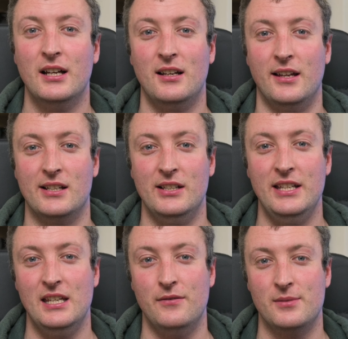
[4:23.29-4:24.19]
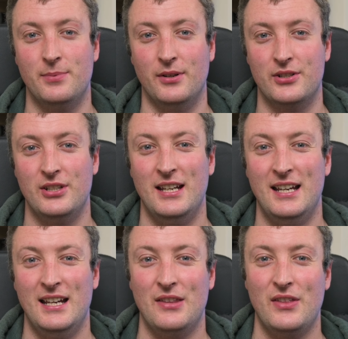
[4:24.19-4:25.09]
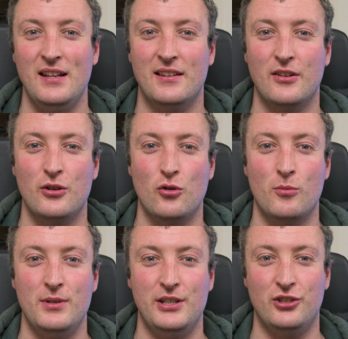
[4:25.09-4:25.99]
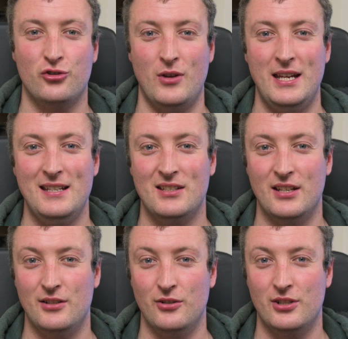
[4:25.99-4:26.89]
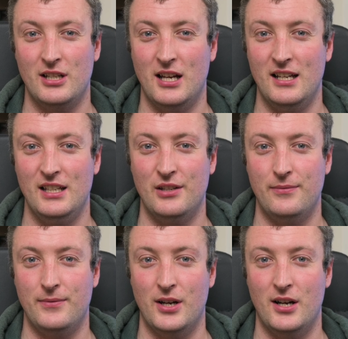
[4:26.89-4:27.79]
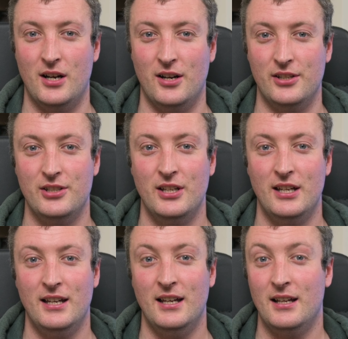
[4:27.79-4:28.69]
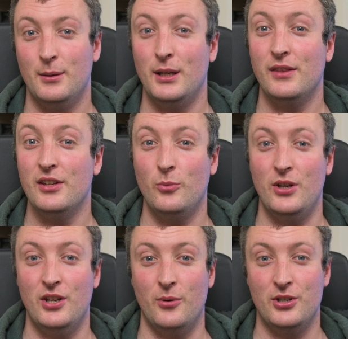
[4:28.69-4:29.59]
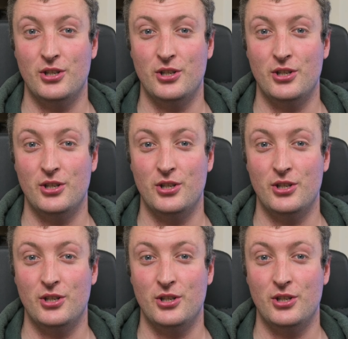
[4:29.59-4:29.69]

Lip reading: like leaves, but things that are normally straight can look kind of odd. Like this window in